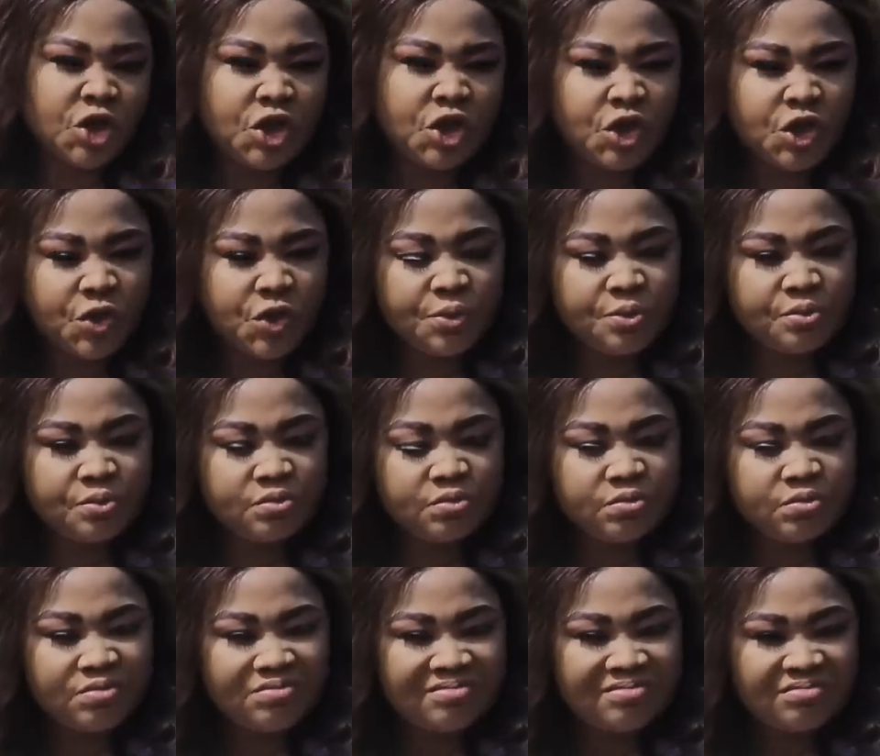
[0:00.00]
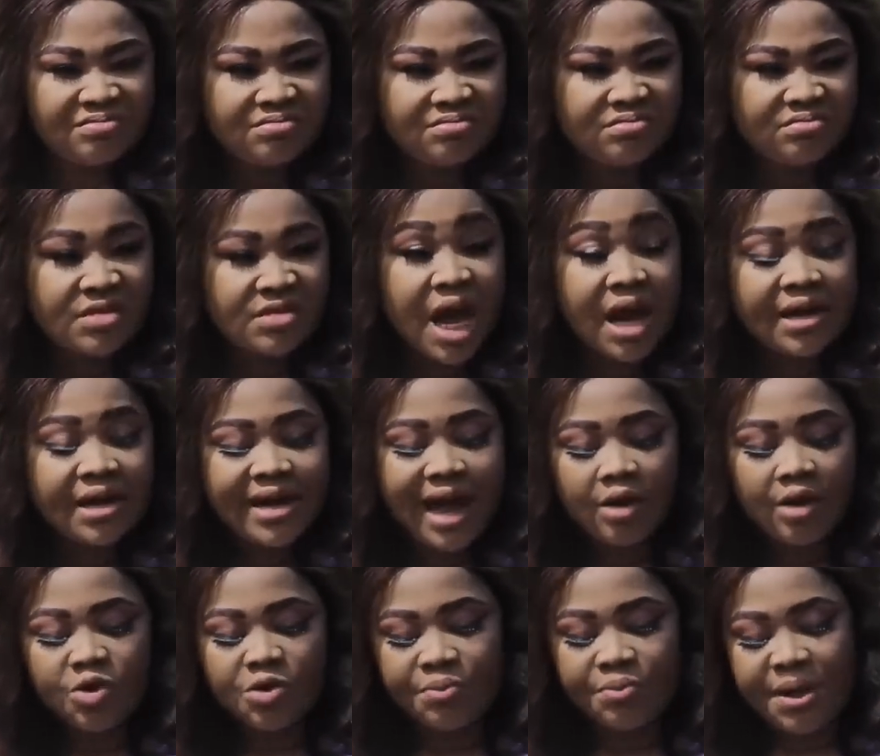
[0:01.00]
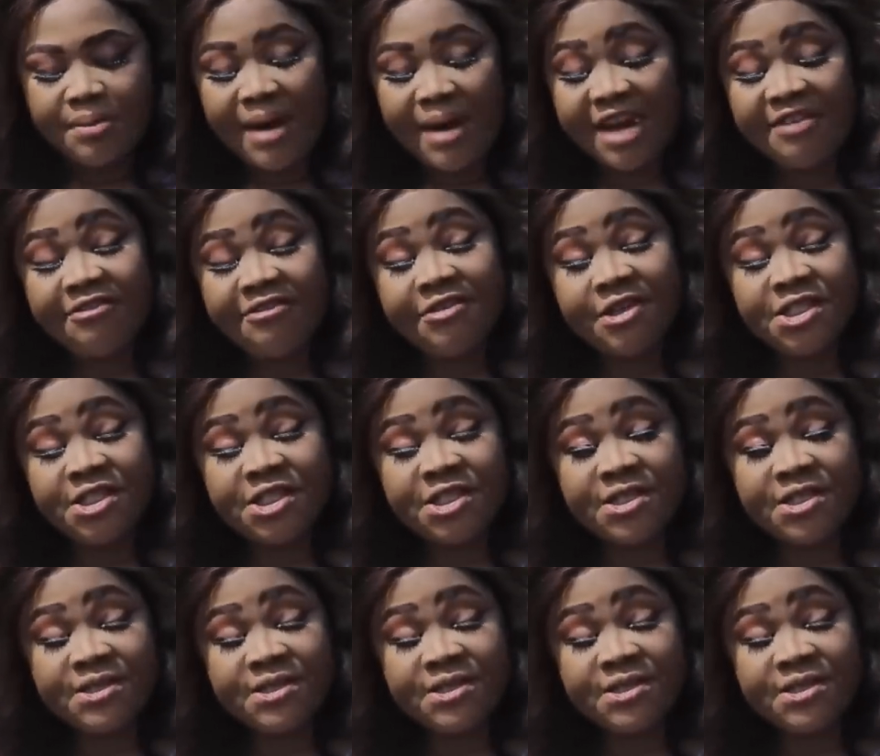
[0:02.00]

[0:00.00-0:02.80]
to touch, that would be my